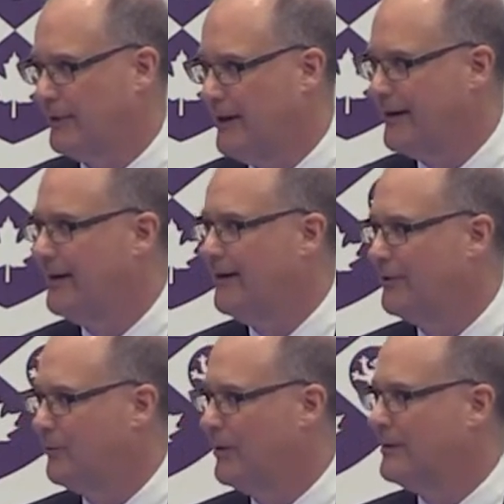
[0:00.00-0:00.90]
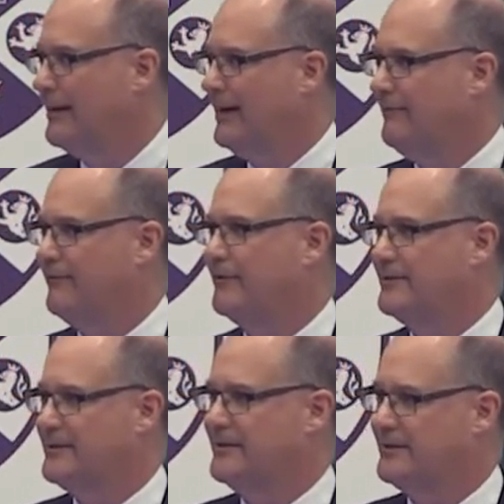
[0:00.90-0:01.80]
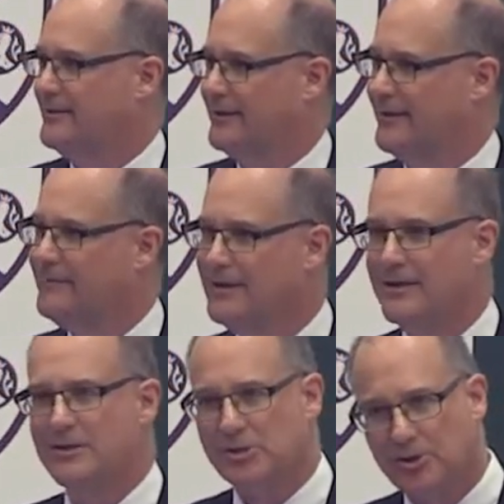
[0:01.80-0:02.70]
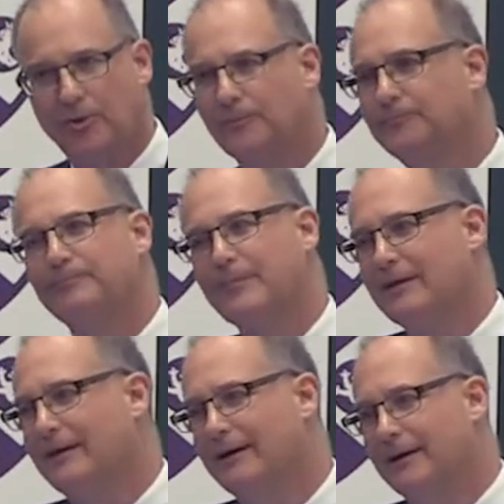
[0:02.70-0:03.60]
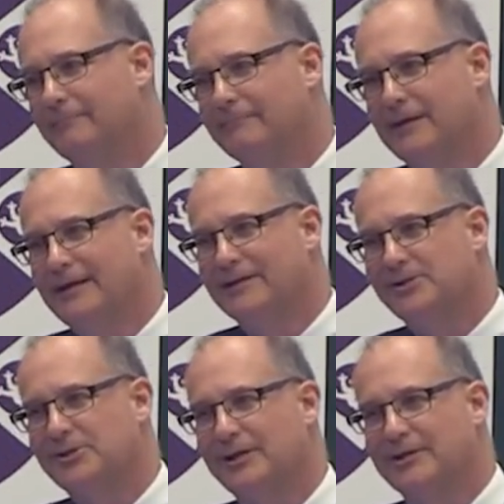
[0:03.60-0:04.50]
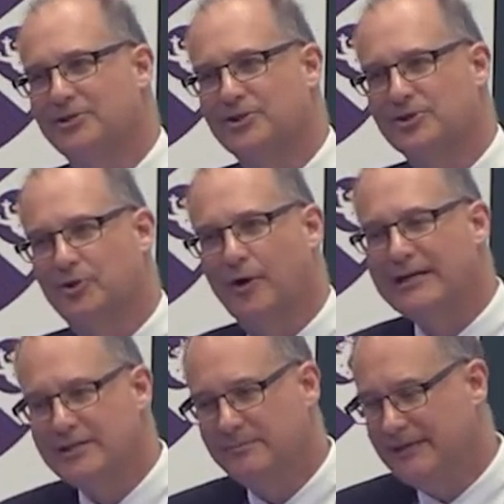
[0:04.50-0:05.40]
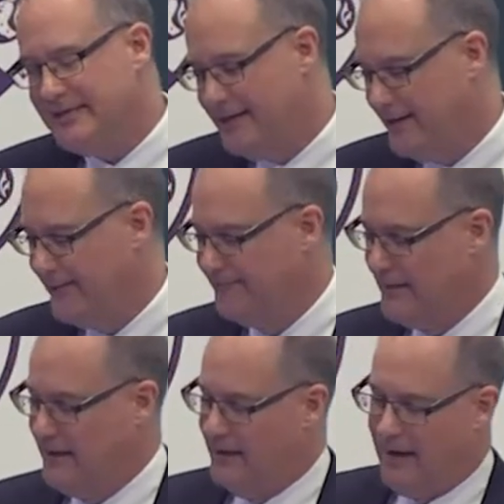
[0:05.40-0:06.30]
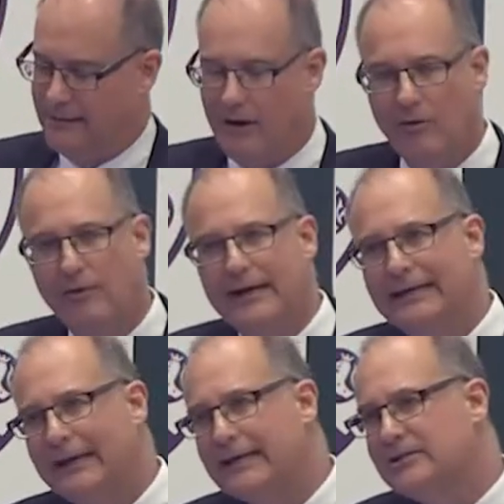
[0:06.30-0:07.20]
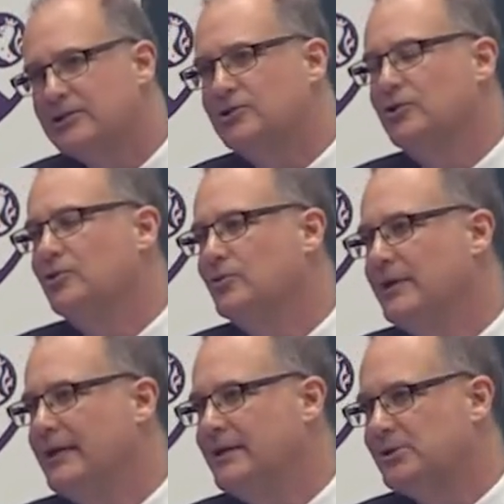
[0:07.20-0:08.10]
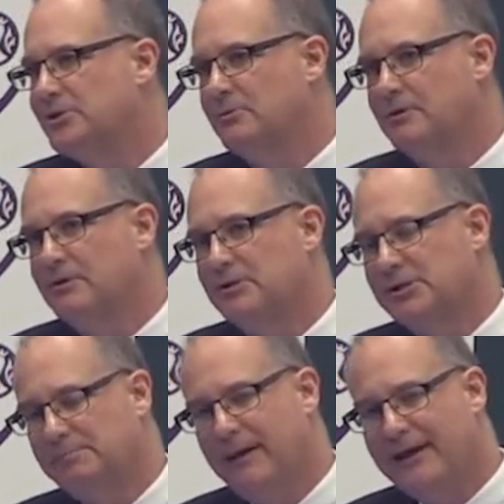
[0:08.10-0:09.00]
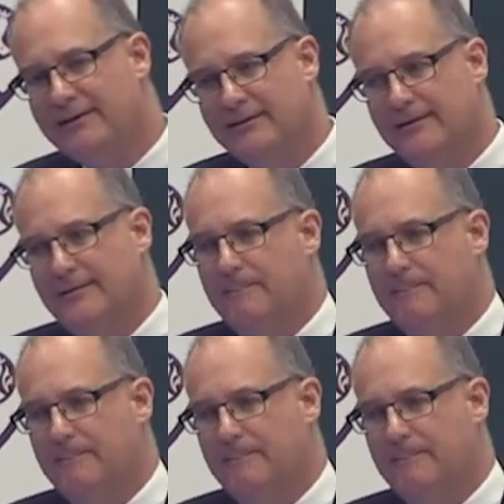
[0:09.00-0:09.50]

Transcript: a lot of hard work and effort. And uh, so um, it's it's just great to be here. I thought what I'd like to do is spend